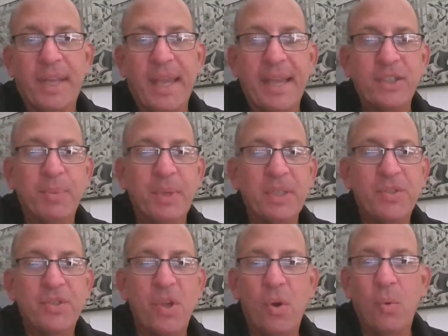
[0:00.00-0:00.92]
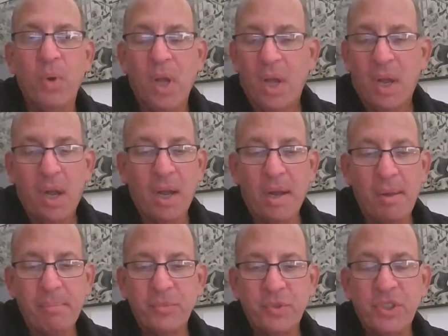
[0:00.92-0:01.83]
engagement. So
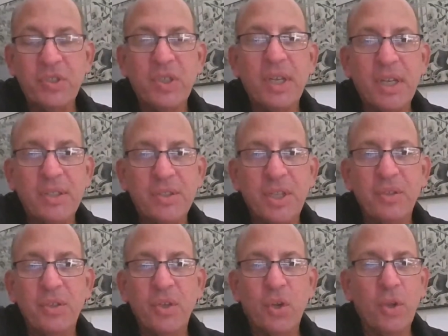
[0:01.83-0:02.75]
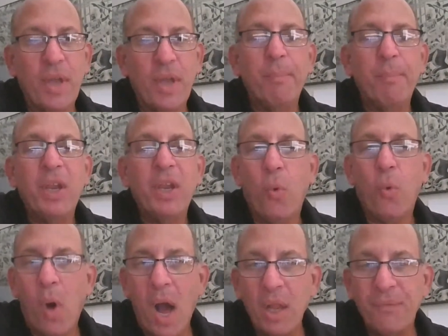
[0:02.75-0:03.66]
she's going to continue to help me
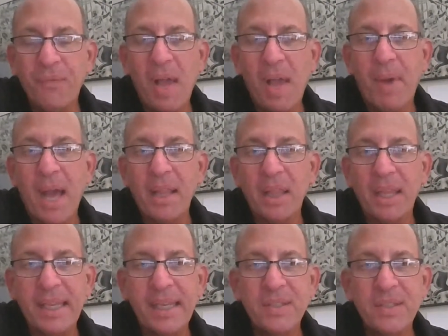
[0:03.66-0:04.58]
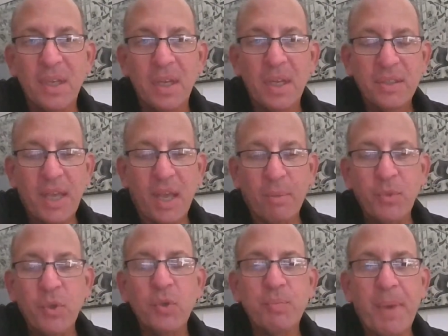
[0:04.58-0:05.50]
qualify my leads, to
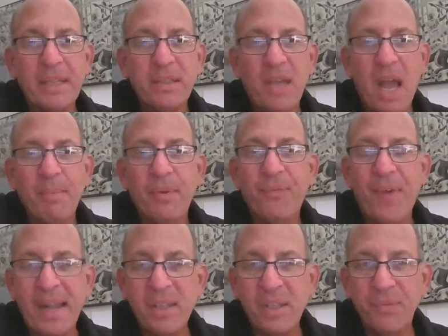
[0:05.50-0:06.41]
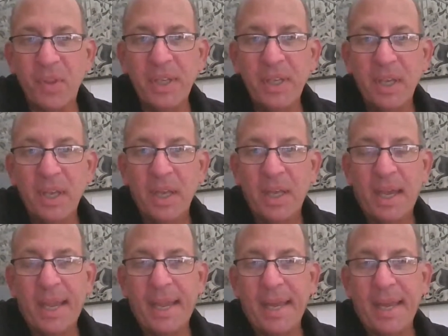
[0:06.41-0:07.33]
help use my time effectively.
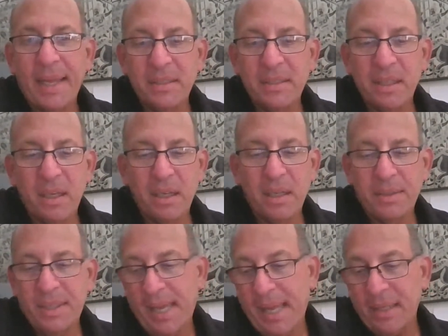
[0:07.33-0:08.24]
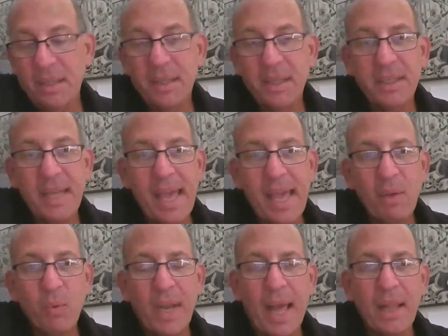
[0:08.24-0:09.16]
And at the end of the
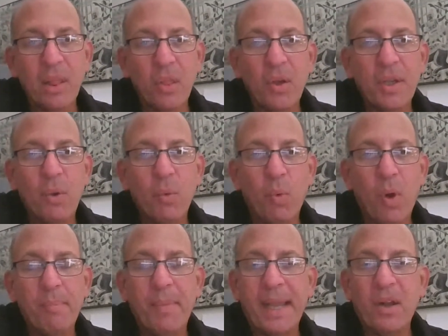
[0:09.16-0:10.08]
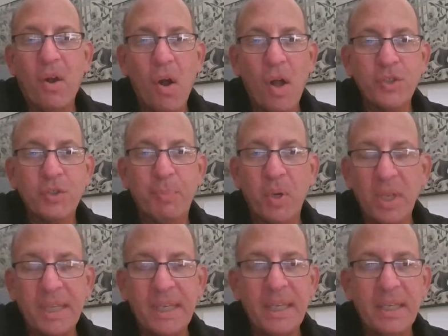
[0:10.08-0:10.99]
day, when I look at what my cost per
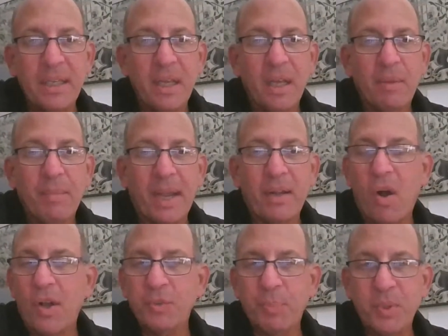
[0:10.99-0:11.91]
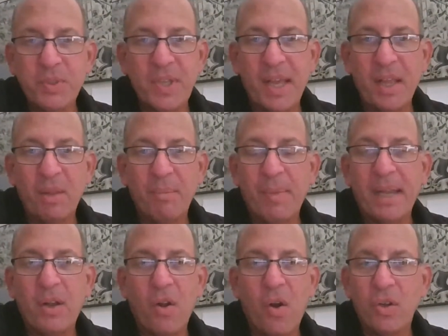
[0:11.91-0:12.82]
lead, my cost per sale, and my
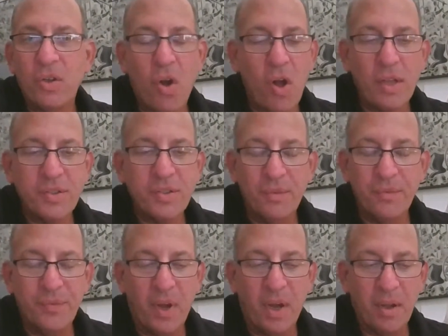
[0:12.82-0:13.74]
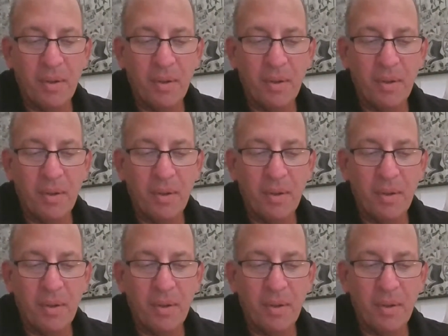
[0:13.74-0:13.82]
cost of